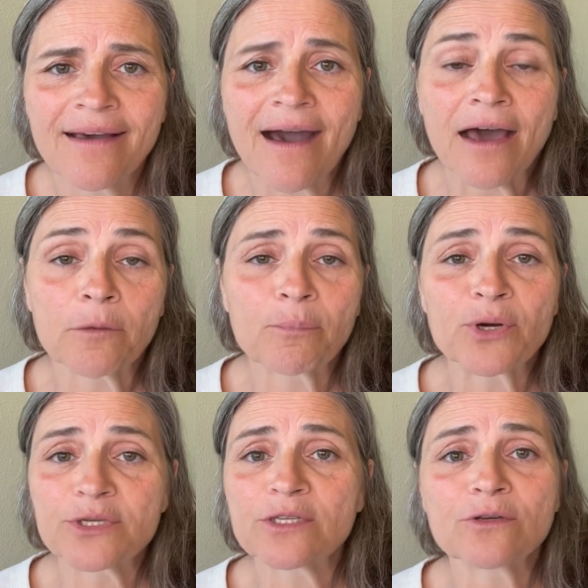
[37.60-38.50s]
On a
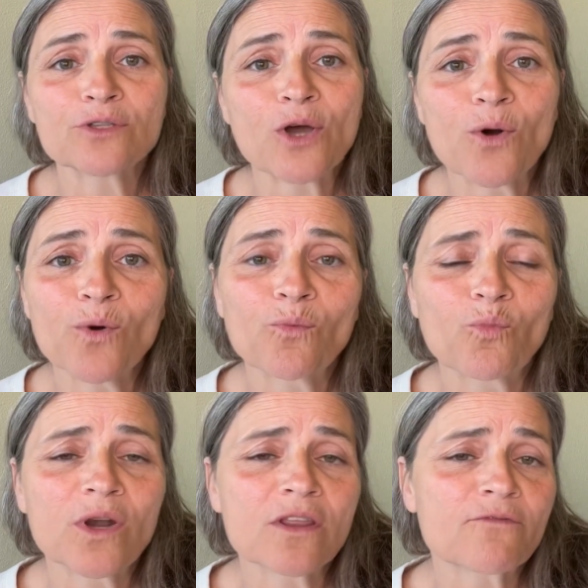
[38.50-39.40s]
personal note,
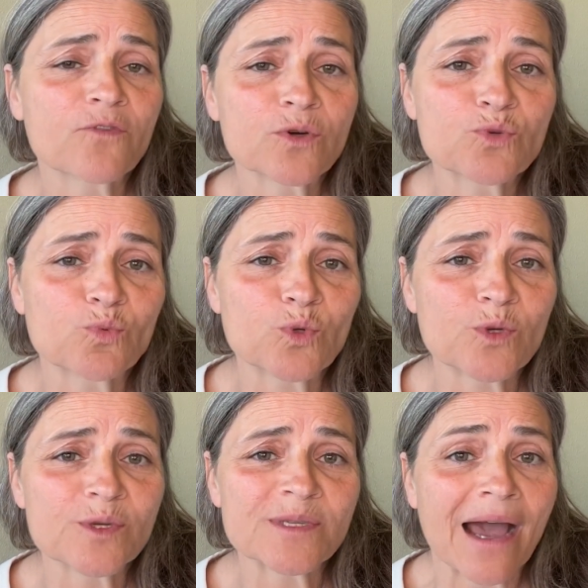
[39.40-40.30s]
one of the first
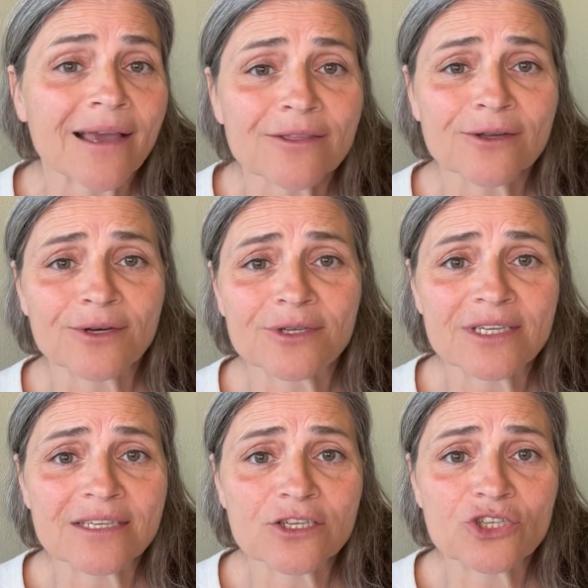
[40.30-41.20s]
rules I
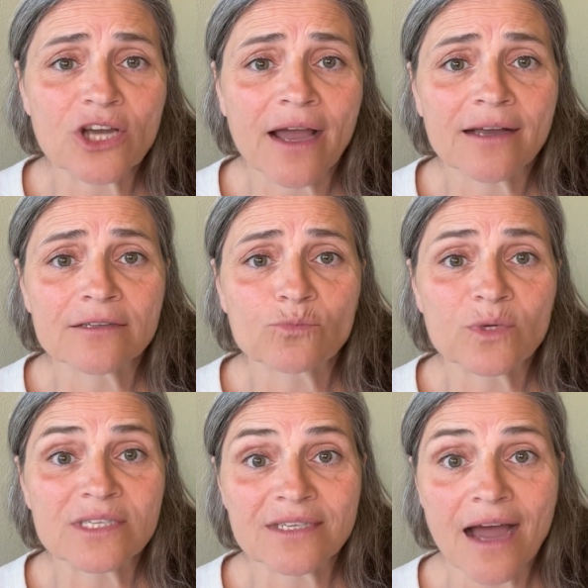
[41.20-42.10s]
learned as a child
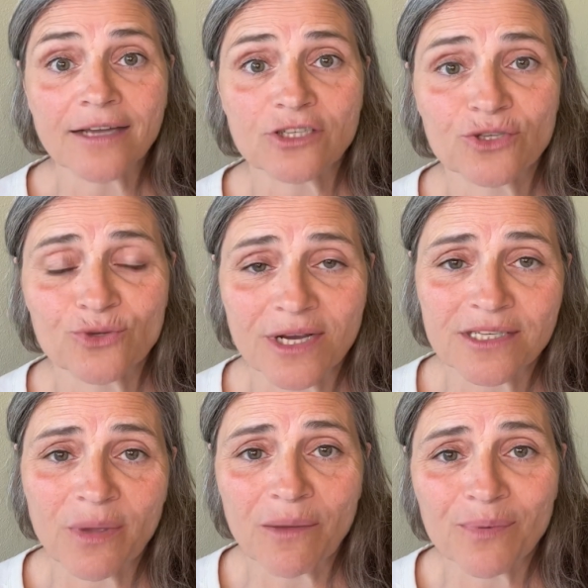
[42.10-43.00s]
was not to
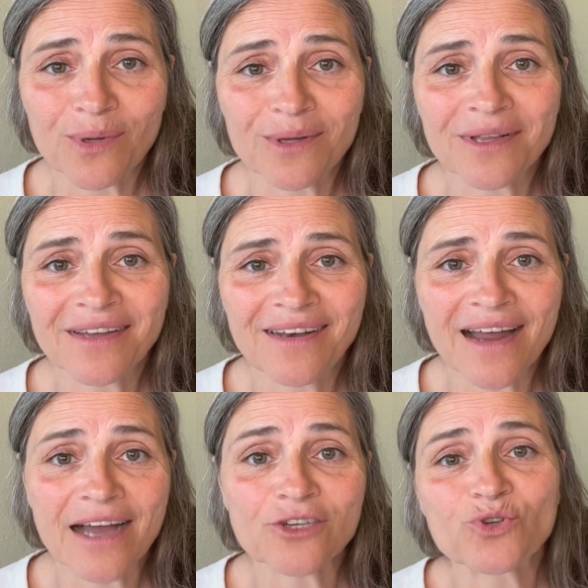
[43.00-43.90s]
trust people.
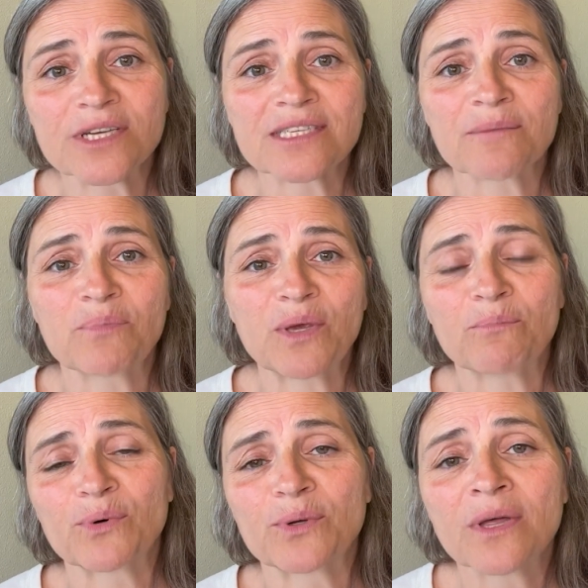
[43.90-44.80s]
Not trusting
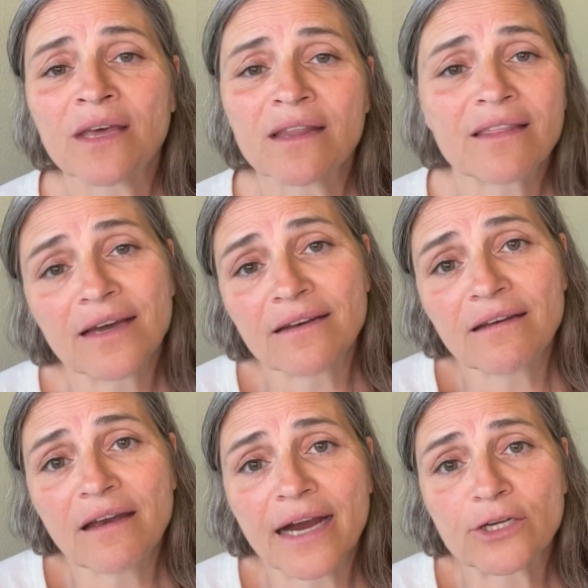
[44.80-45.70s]
people
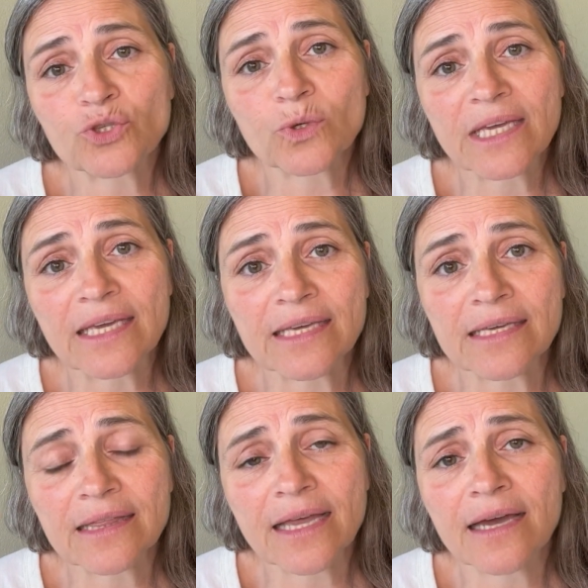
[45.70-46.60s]
then
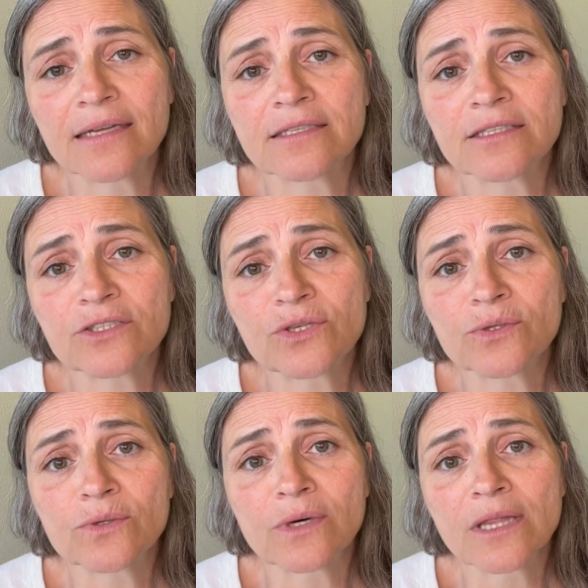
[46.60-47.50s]
naturally led
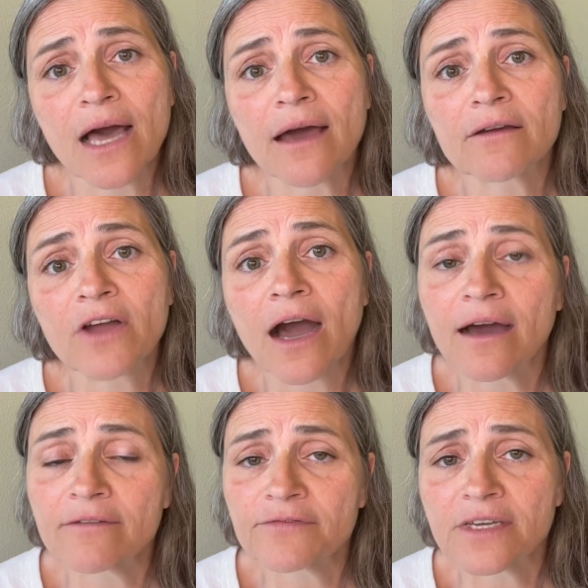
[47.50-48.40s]
to a lot of
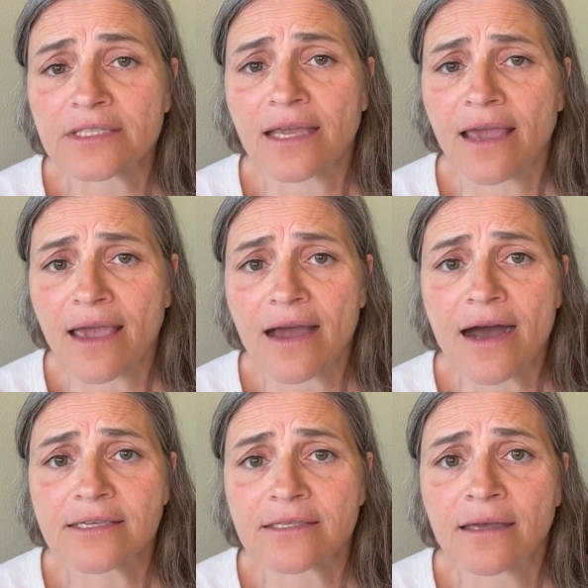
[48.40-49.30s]
conflict and
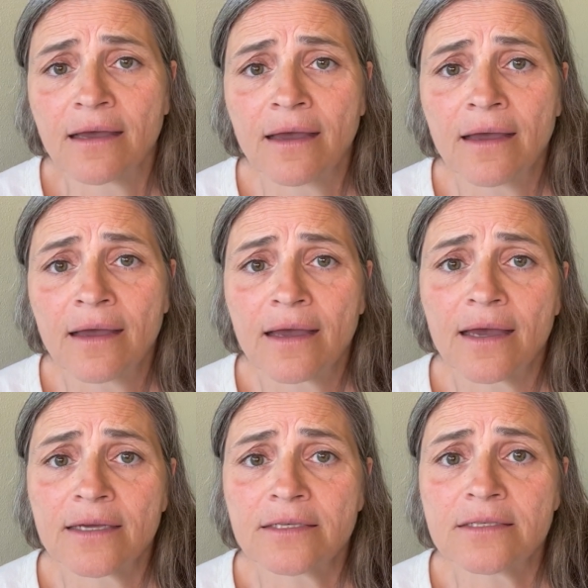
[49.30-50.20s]
chaos.
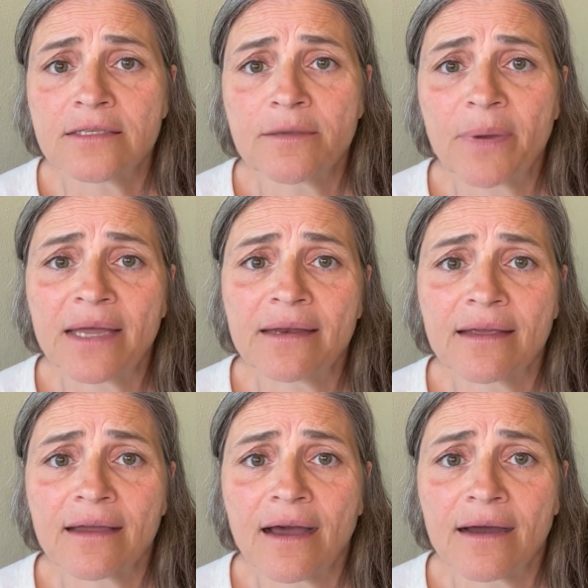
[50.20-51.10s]
And
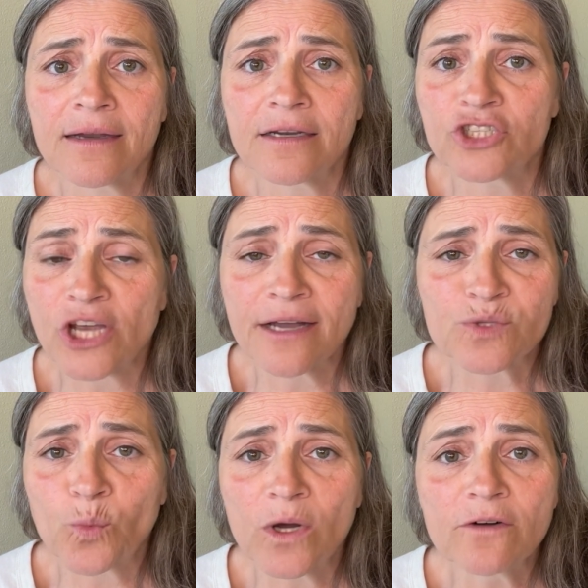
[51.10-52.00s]
depending on a
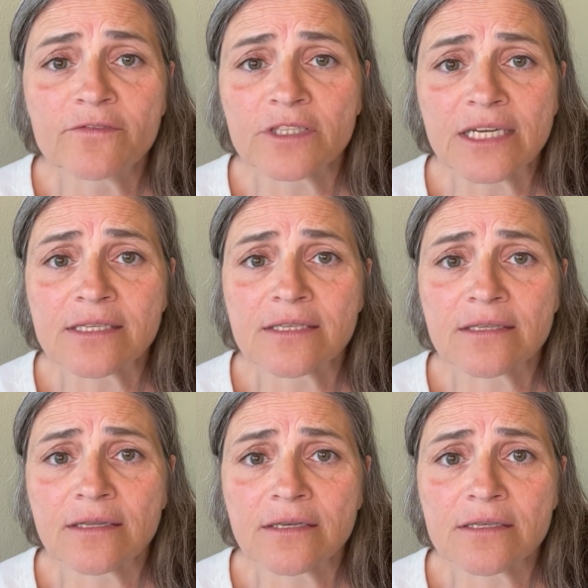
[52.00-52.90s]
child's
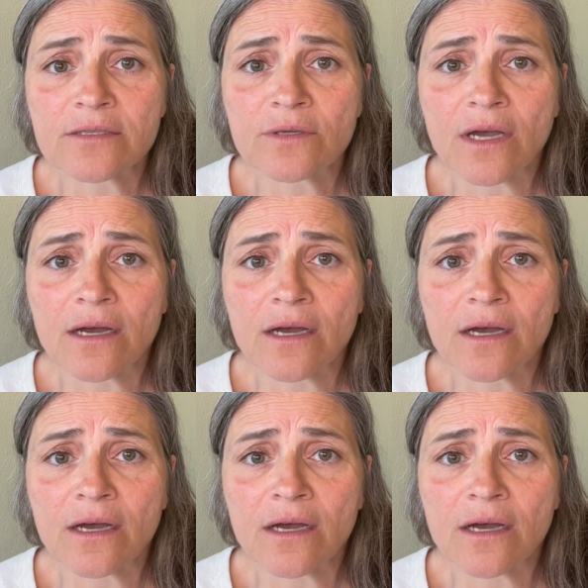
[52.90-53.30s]
willfulness, this